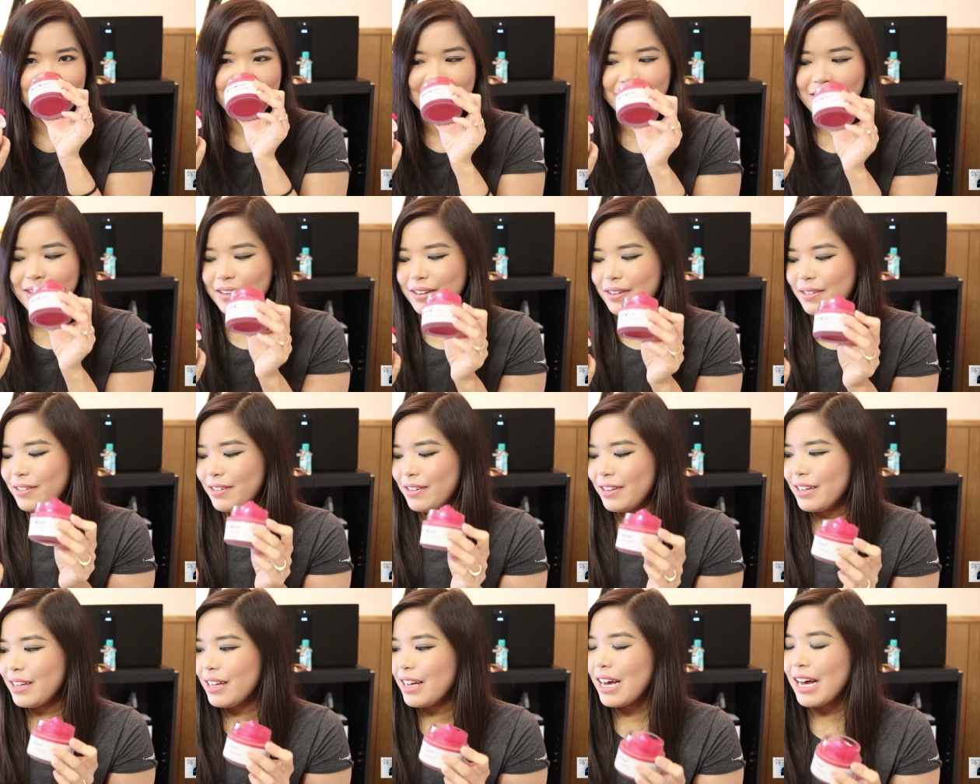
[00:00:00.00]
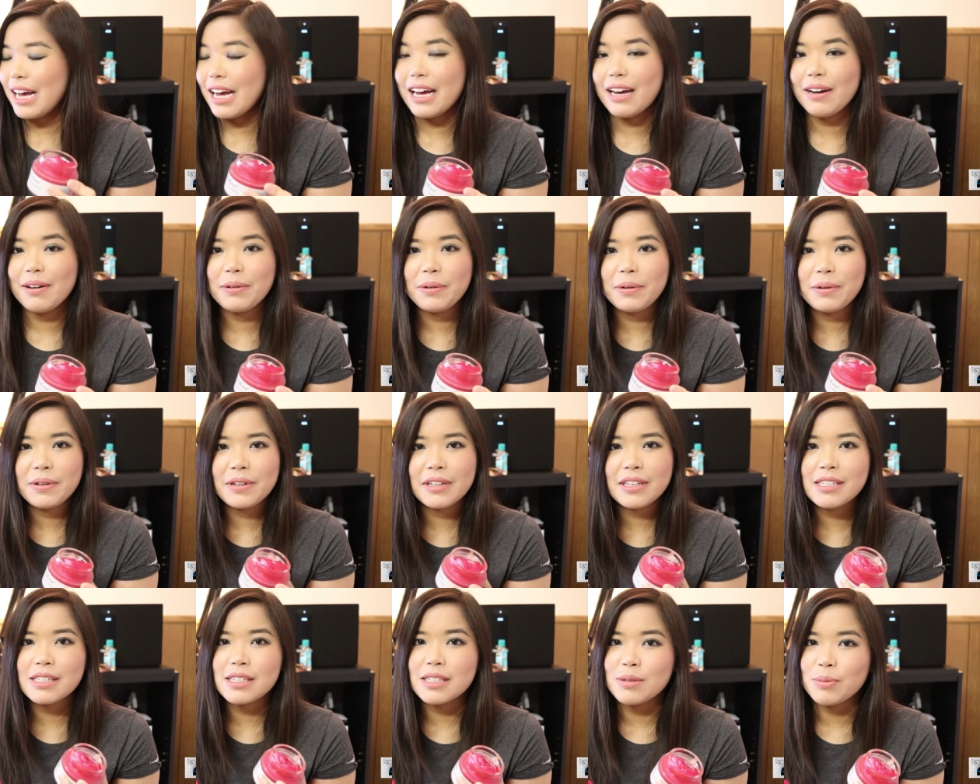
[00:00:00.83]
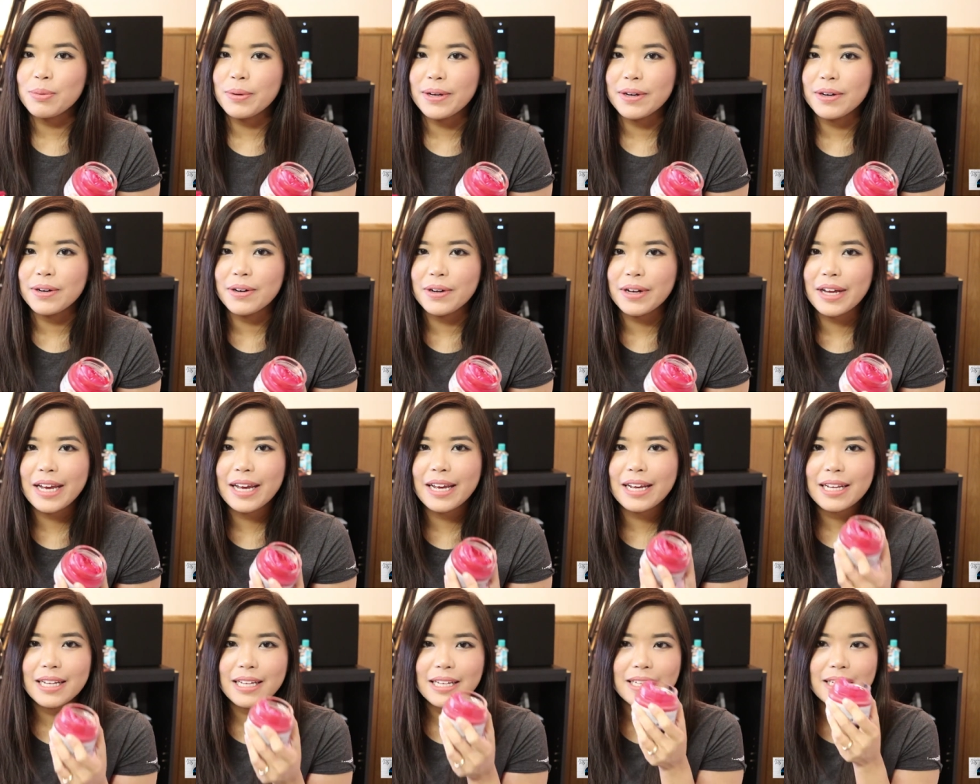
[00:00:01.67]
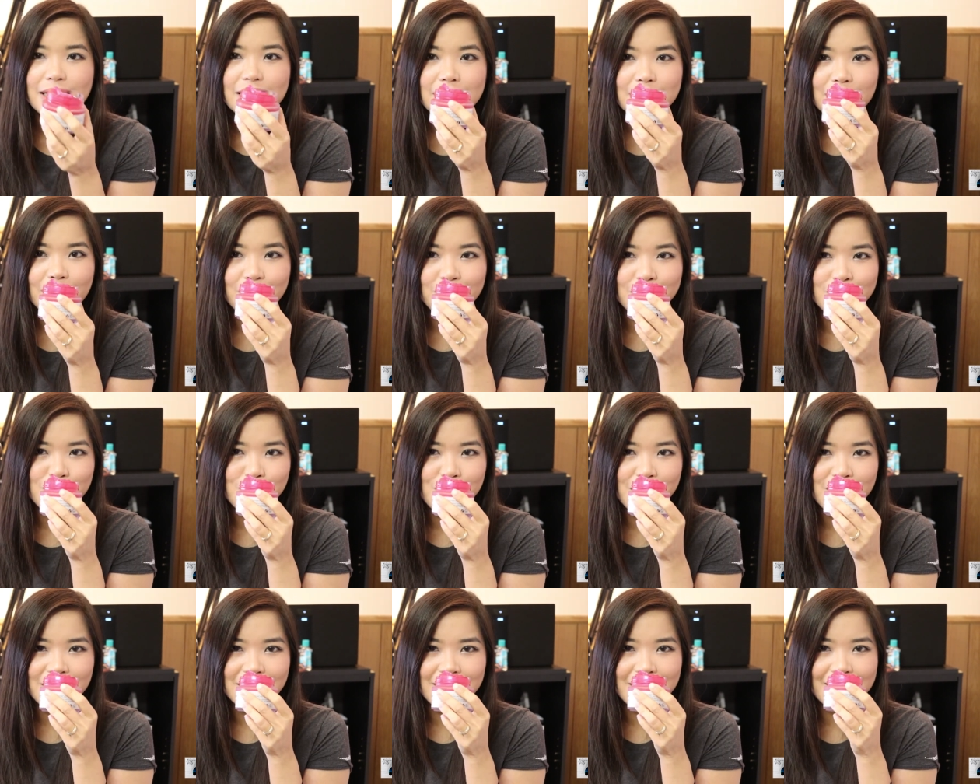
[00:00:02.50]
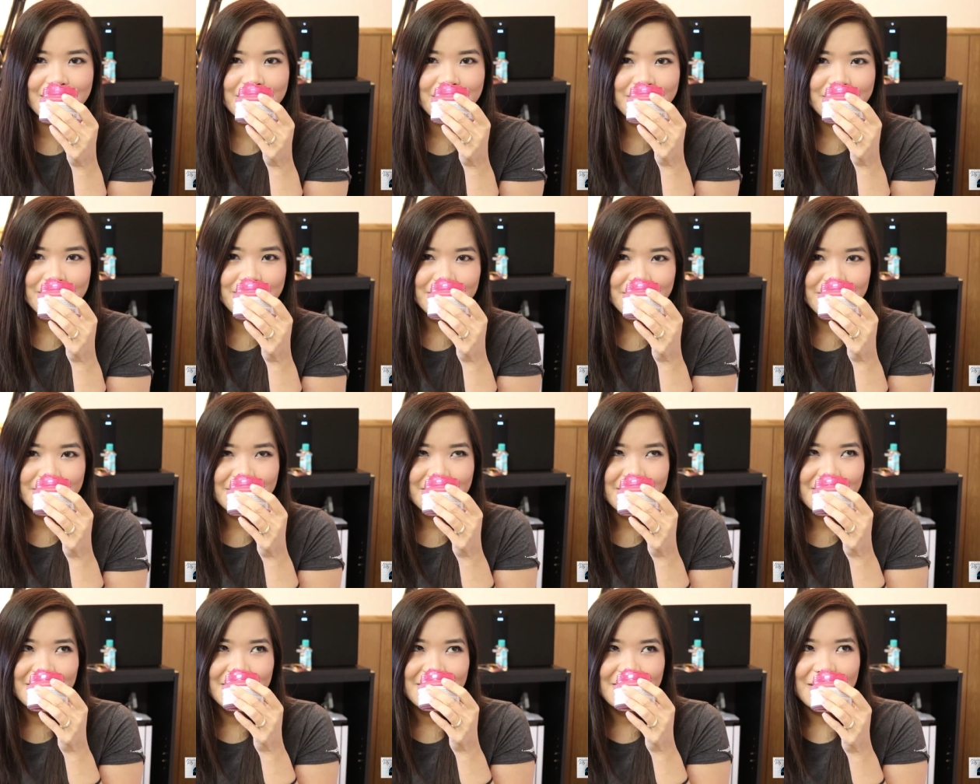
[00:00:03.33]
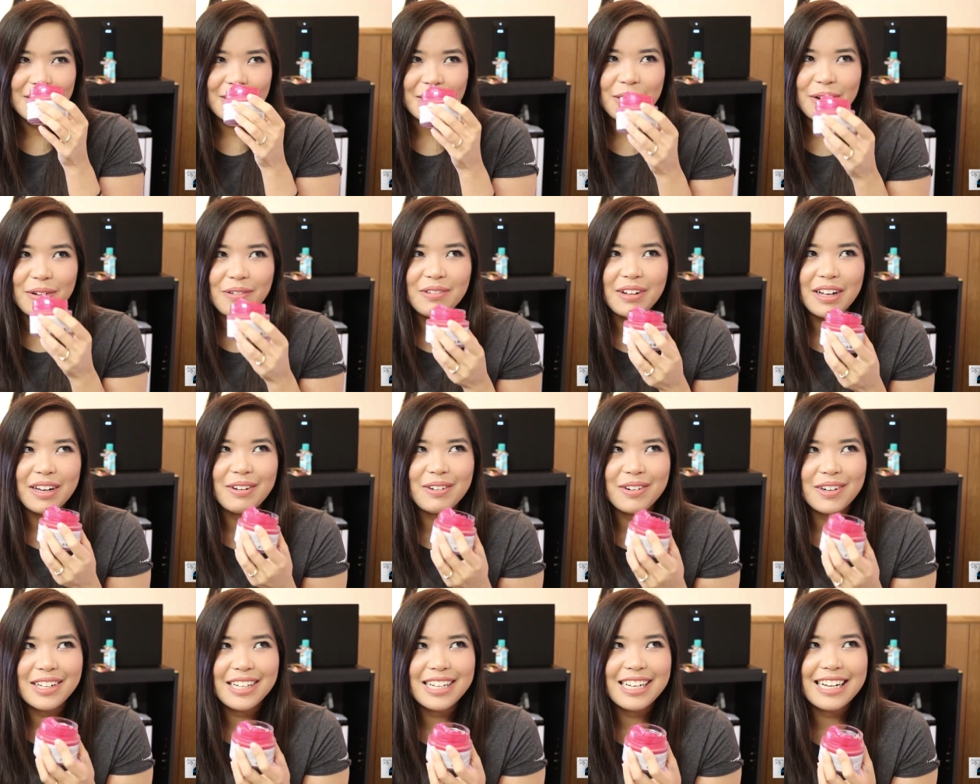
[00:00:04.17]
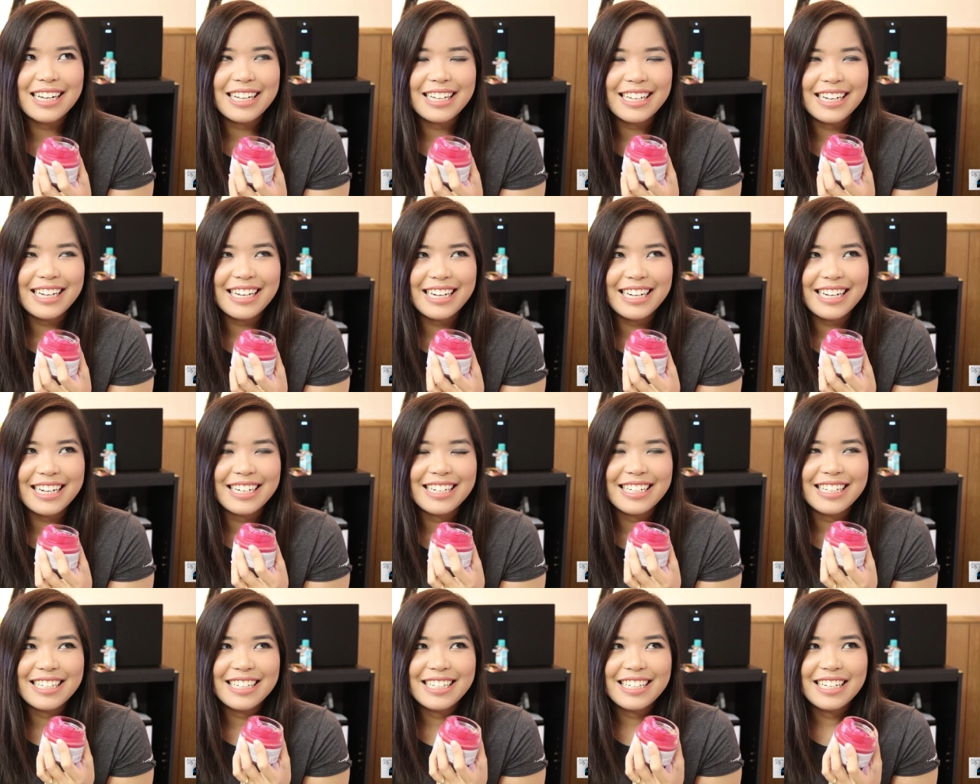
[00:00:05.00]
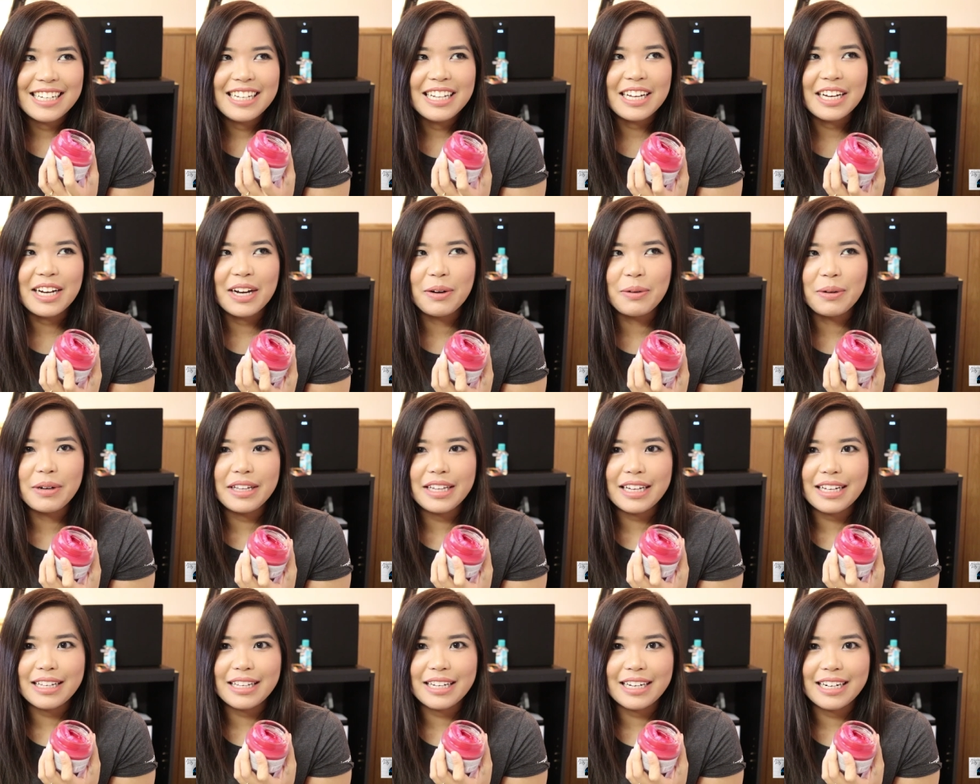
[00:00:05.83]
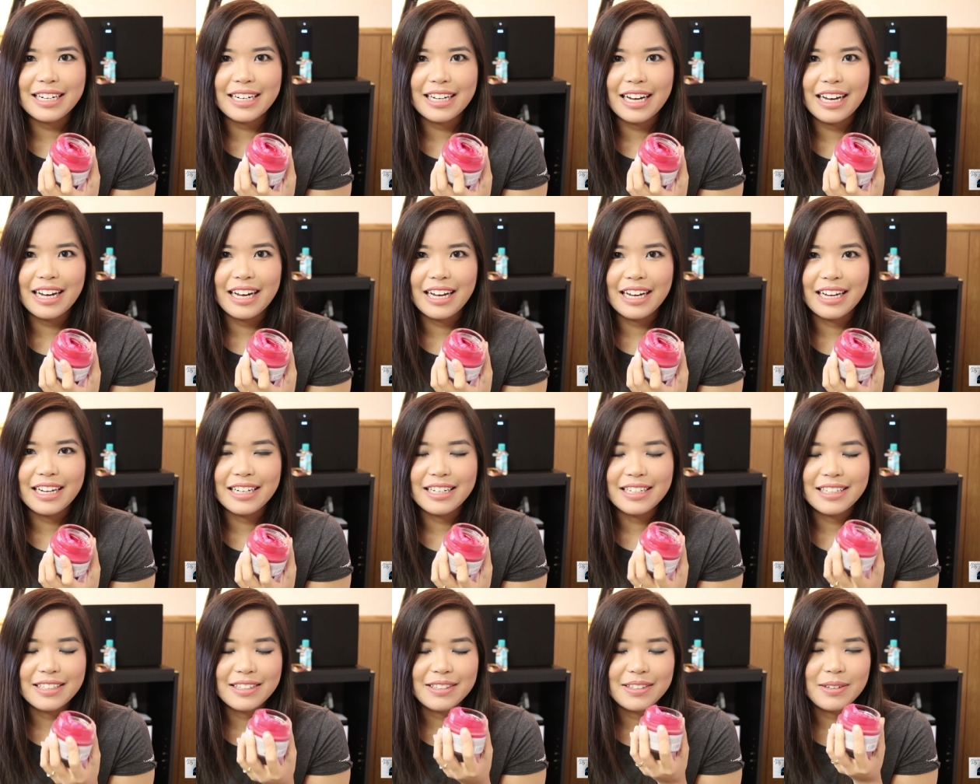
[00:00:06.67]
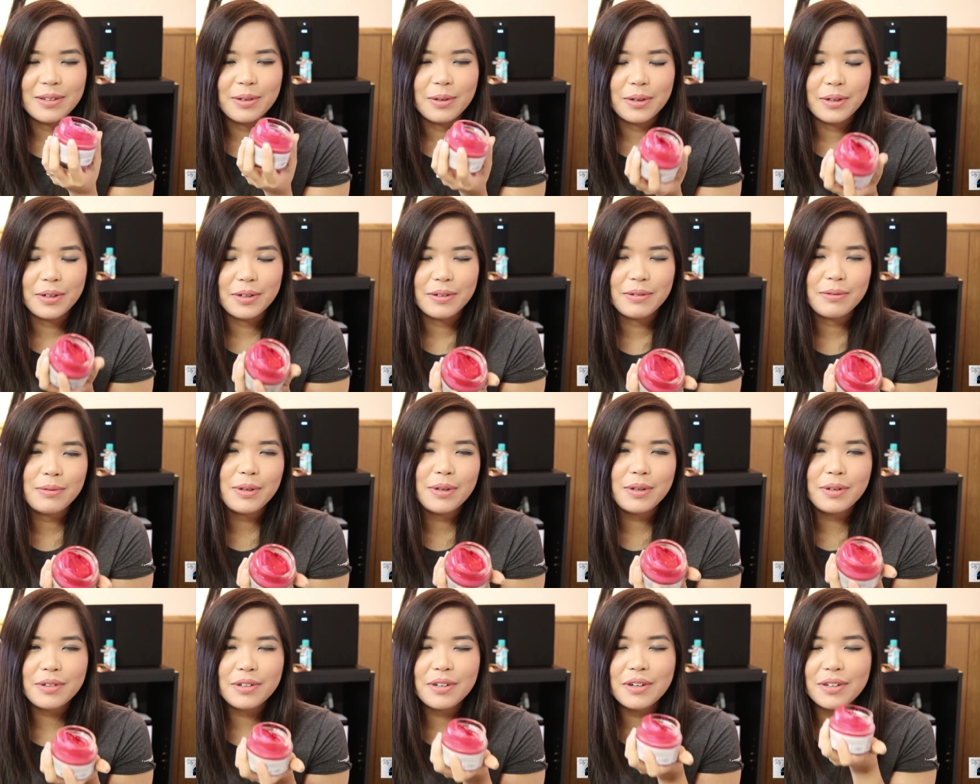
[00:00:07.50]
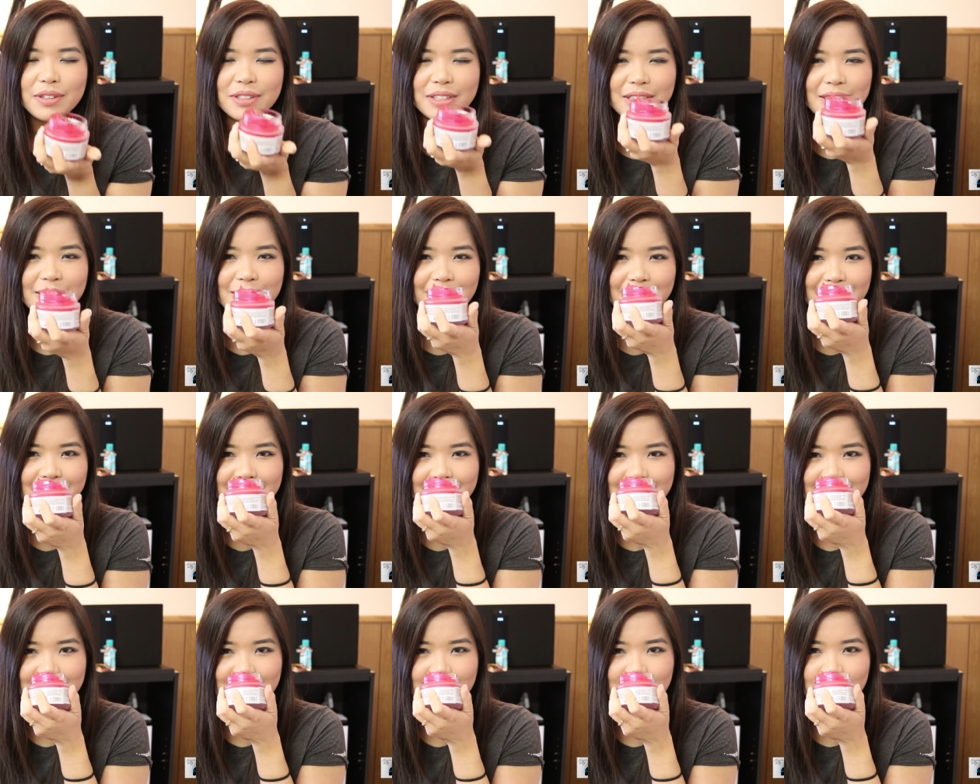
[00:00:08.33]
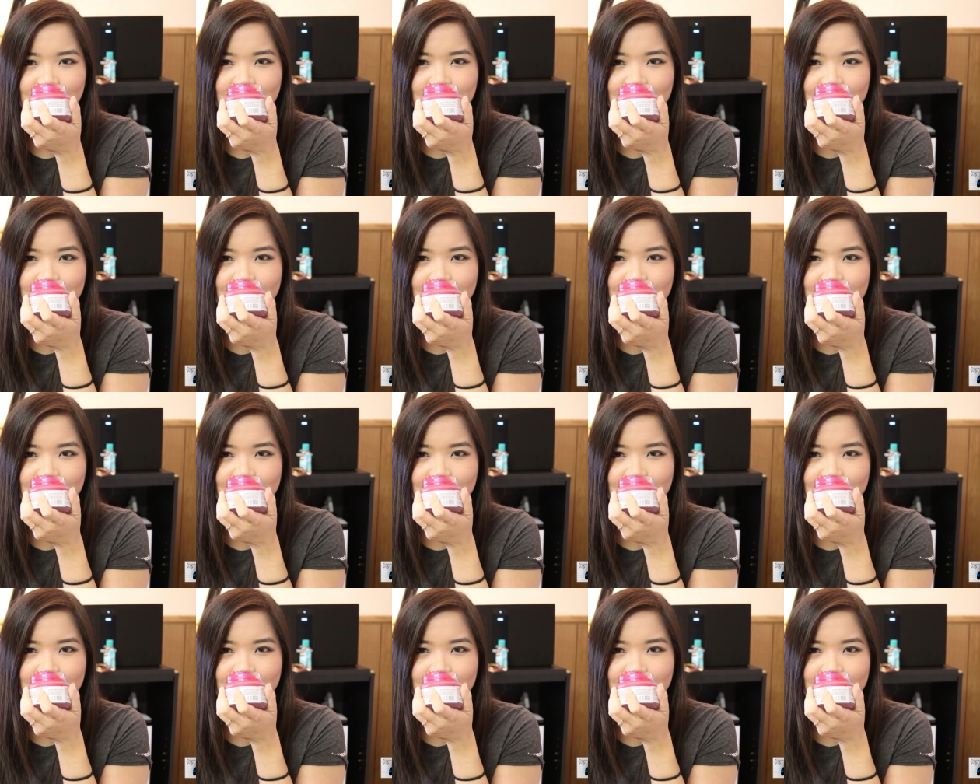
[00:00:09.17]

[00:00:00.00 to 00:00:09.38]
Oh, this is weird, okay? So it smells like like really clean, a really clean guy. Or, well, girls can talk to this too.